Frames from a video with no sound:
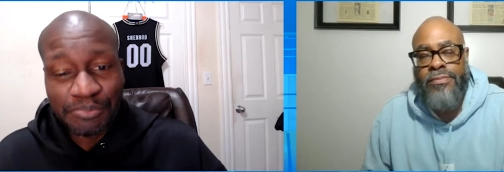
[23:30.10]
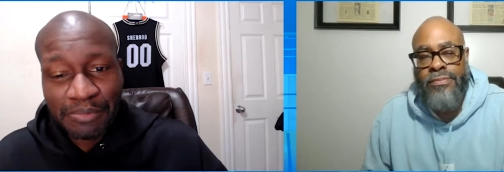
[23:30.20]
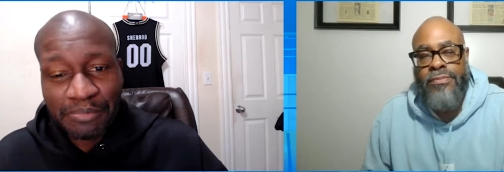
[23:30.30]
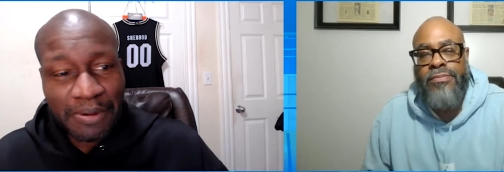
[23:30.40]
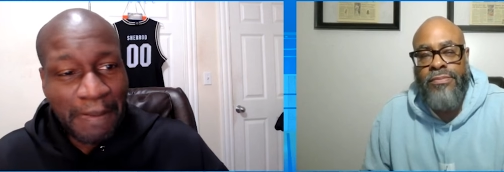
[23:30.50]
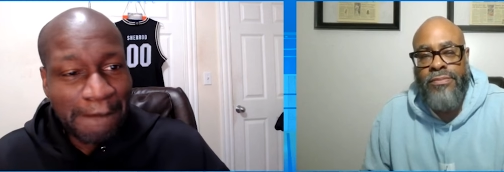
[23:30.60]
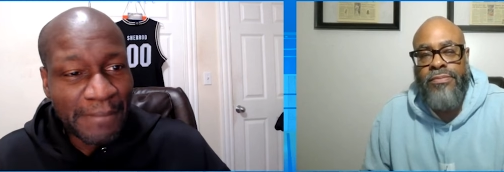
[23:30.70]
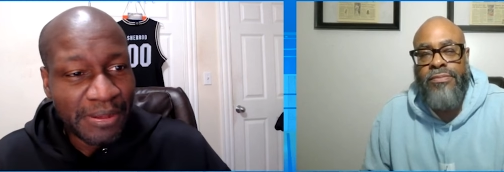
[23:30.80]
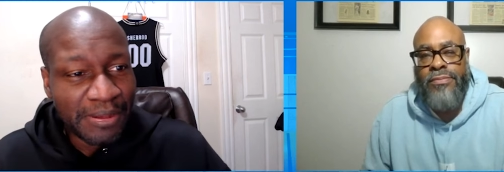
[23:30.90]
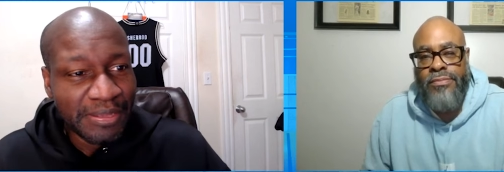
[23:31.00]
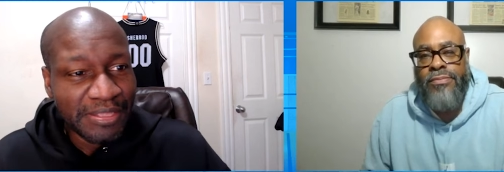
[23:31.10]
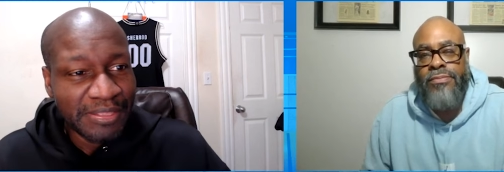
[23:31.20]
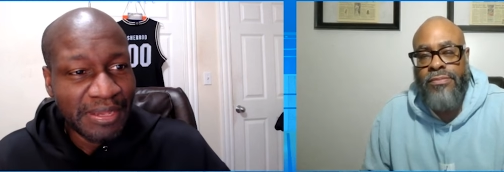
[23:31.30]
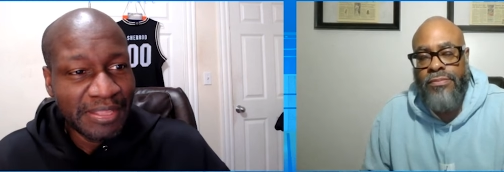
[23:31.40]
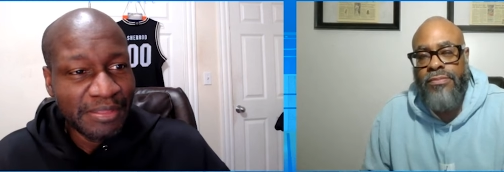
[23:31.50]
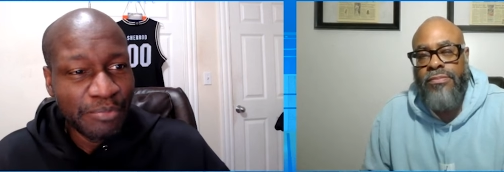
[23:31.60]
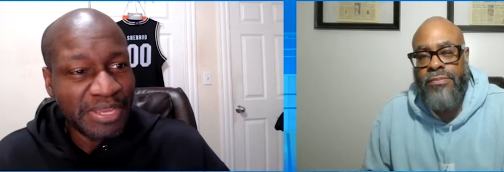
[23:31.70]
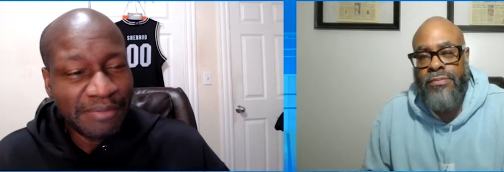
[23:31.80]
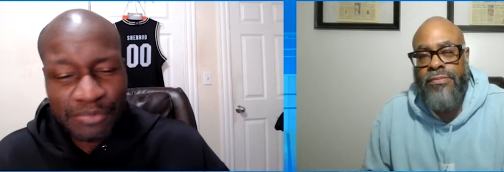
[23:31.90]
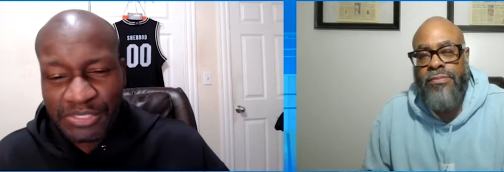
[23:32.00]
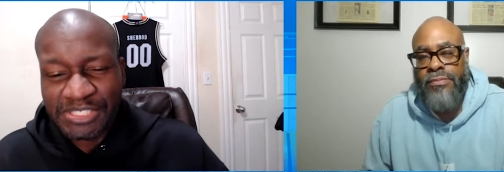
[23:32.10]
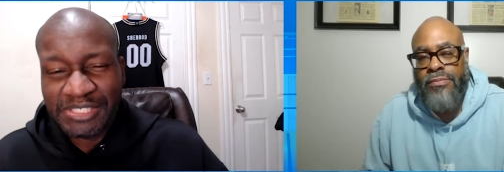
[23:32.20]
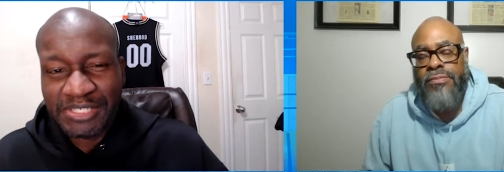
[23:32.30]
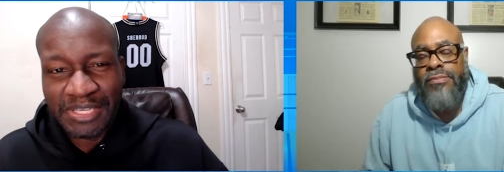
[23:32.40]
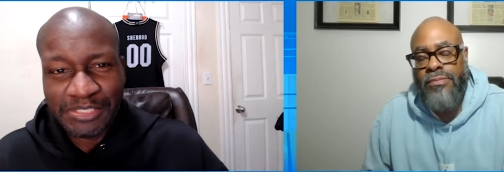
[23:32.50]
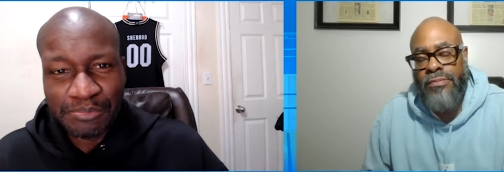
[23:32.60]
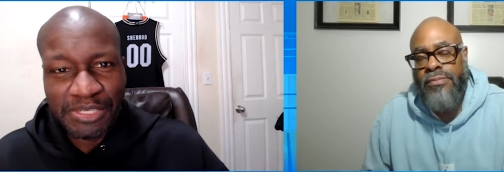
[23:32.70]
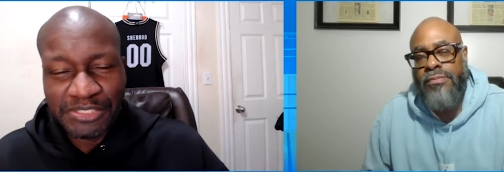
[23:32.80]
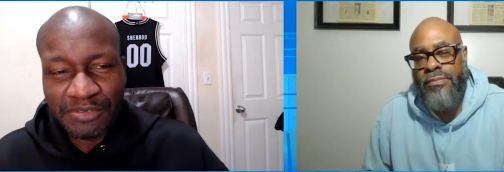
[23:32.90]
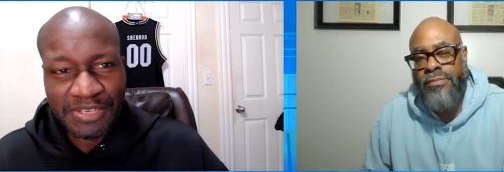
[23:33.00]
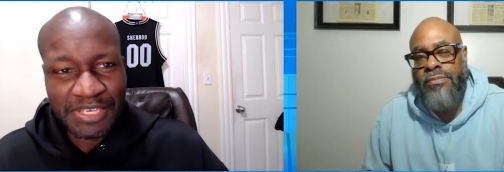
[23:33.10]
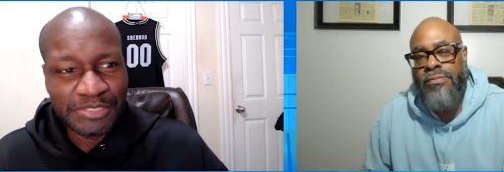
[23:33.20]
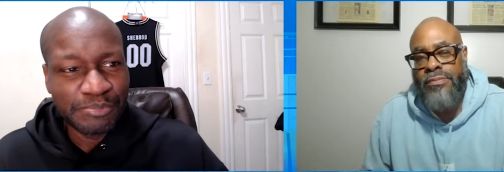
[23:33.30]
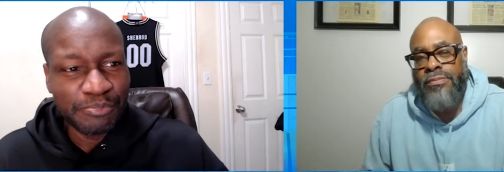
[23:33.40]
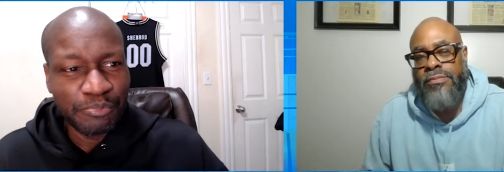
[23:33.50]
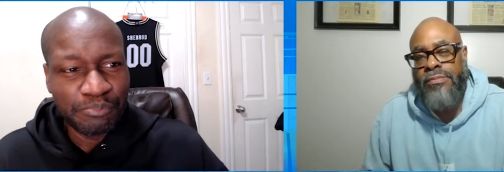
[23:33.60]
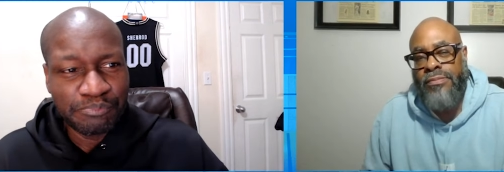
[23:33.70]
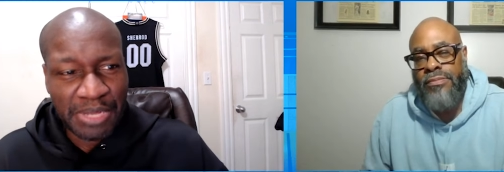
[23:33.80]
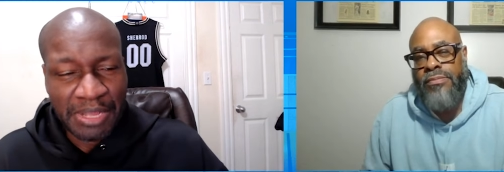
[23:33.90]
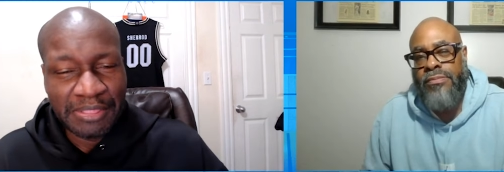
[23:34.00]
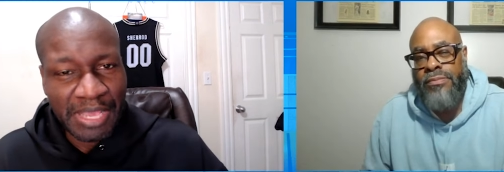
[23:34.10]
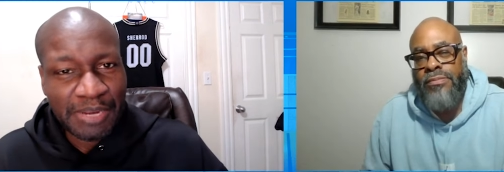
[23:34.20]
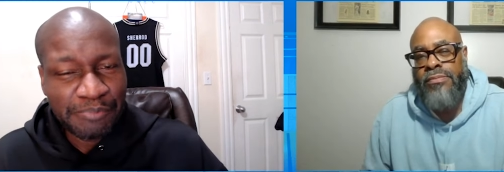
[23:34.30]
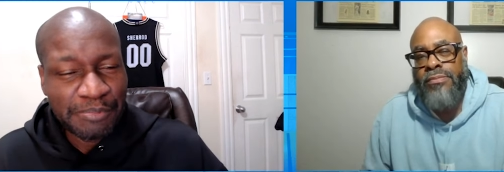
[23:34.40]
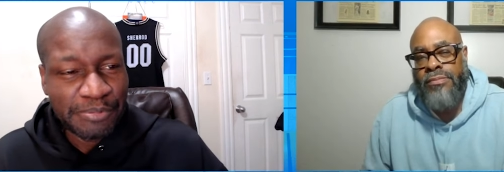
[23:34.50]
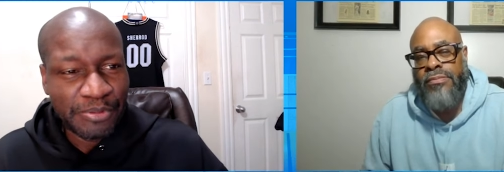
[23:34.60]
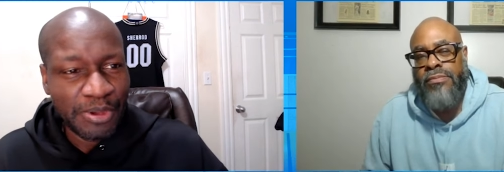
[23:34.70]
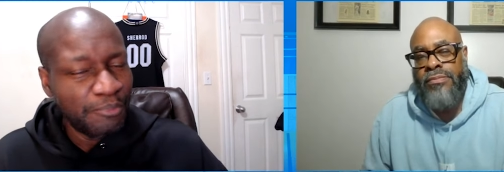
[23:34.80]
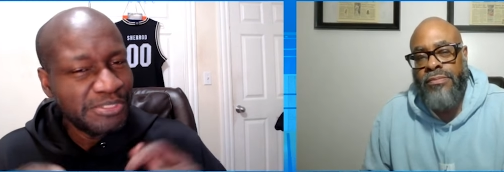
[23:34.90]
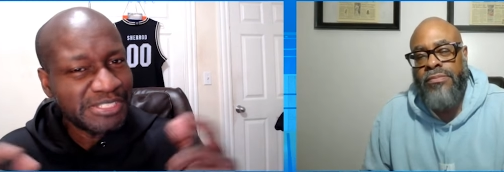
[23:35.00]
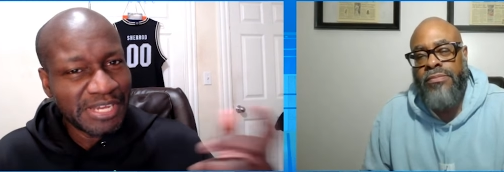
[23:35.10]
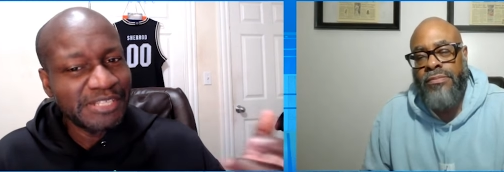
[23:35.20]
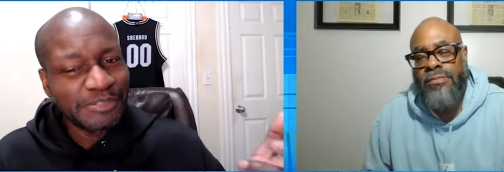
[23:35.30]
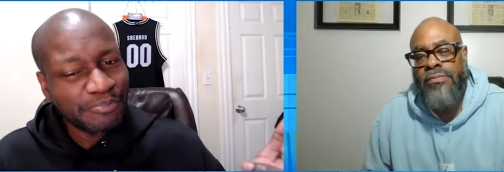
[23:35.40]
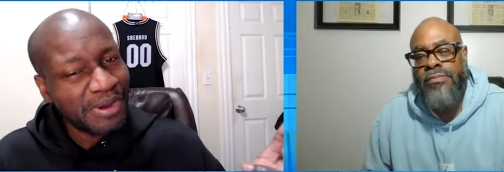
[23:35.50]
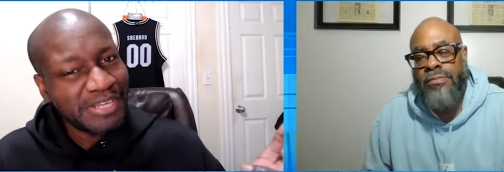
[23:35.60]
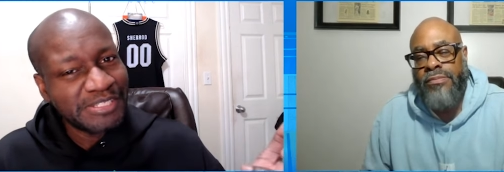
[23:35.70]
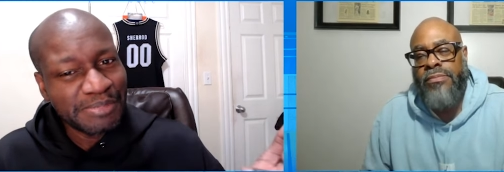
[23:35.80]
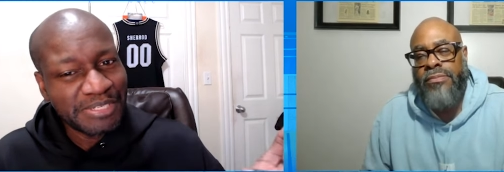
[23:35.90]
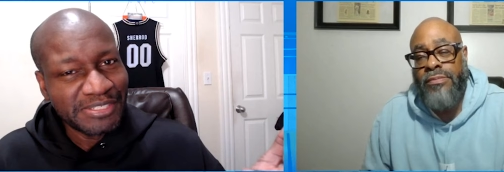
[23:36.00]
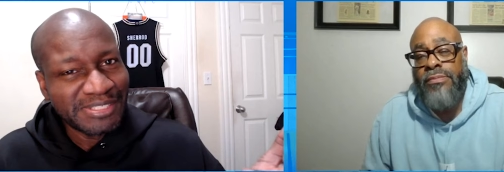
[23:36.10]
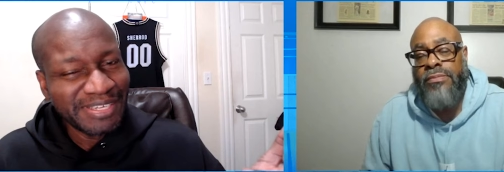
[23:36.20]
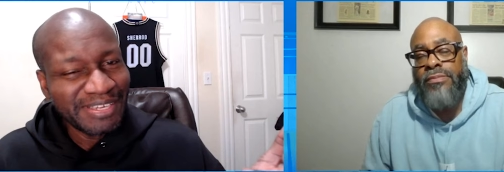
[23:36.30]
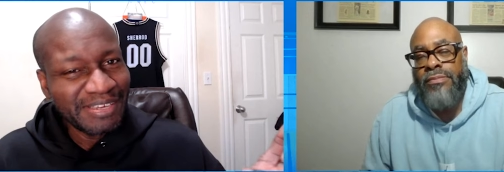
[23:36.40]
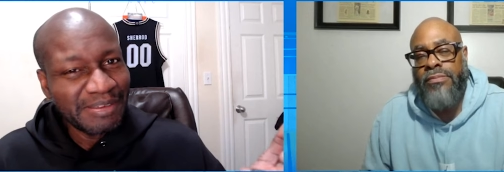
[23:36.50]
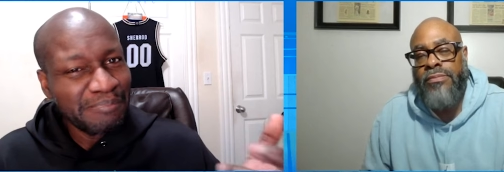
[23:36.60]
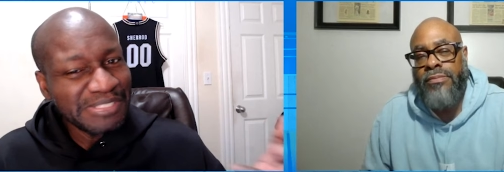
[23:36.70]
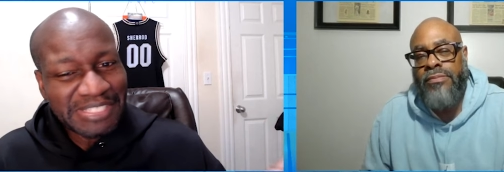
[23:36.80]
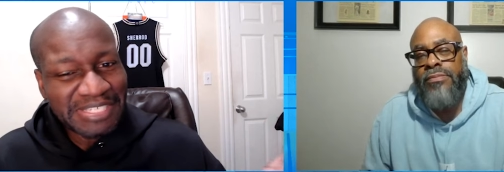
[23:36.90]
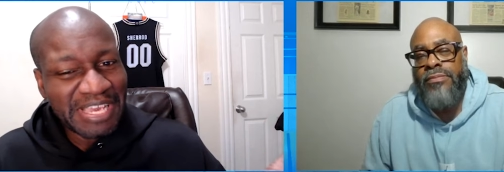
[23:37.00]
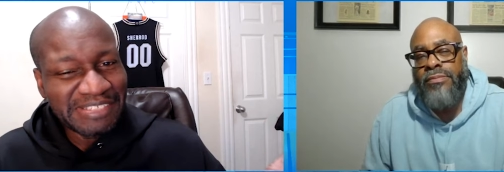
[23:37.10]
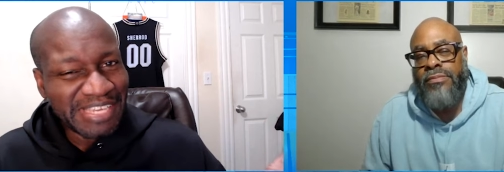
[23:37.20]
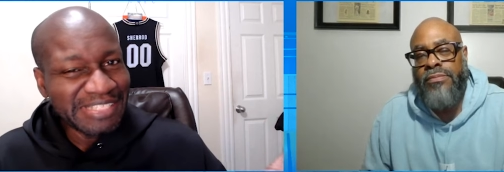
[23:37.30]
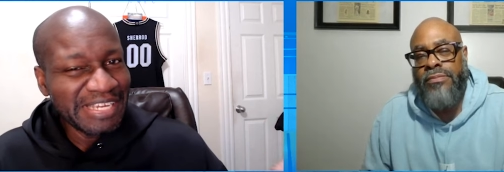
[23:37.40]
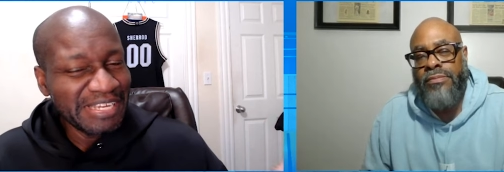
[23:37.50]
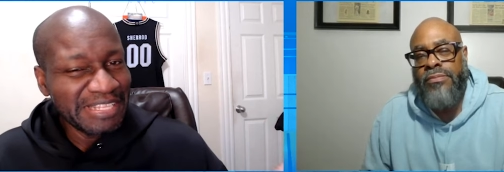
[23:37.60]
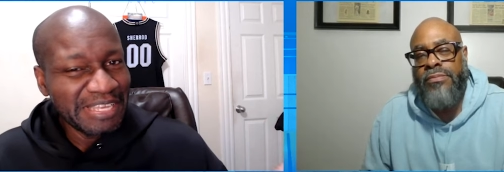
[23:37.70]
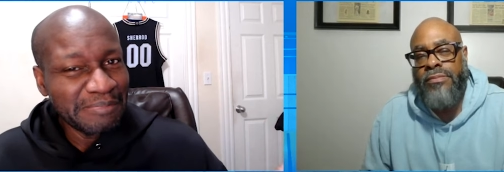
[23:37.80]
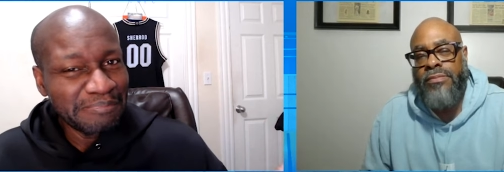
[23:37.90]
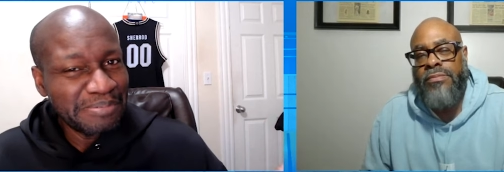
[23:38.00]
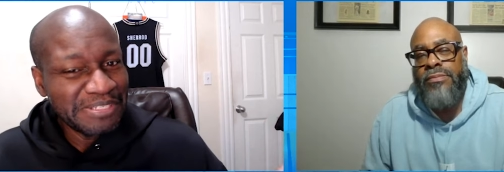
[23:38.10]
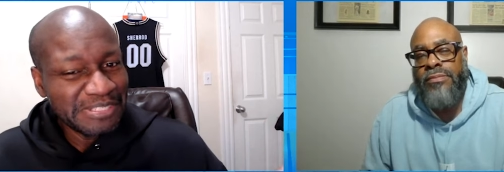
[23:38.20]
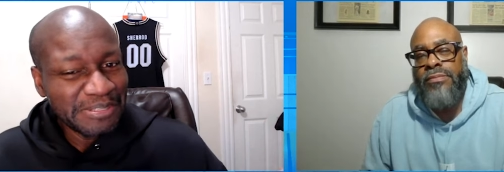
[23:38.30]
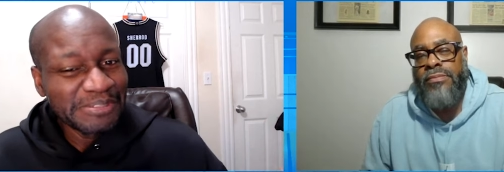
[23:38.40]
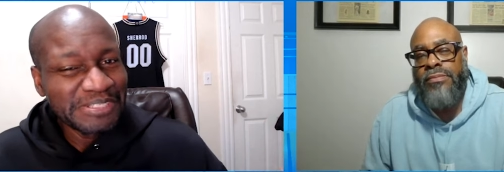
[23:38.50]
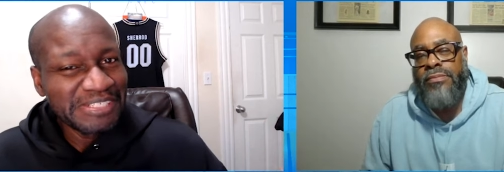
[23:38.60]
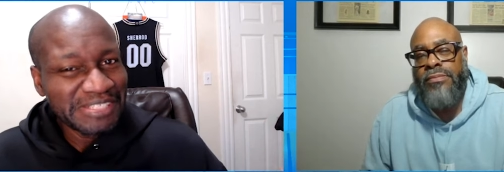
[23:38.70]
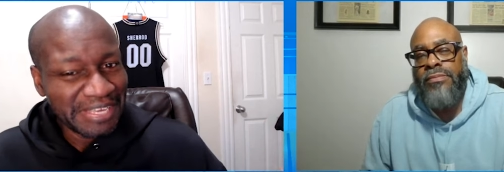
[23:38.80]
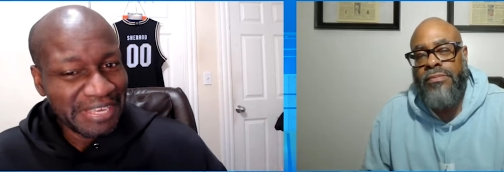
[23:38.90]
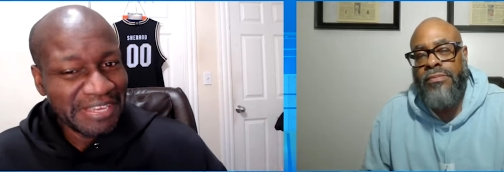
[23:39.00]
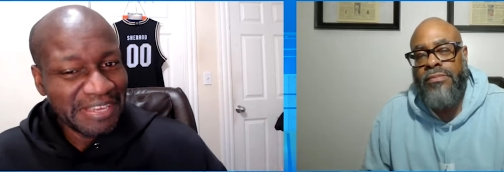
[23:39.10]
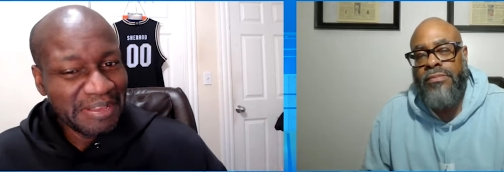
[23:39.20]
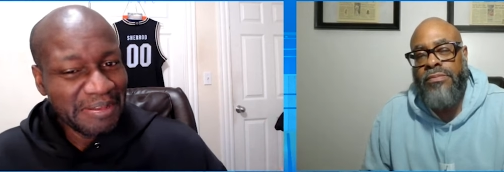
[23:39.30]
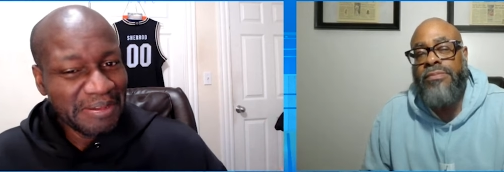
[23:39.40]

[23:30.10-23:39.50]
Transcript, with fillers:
Speaker 1: member, uh, a guy that we haven't really seen as much of as a lot of people thought, which is kind of surprising because missing games ain't that kind of like PG 13's thing?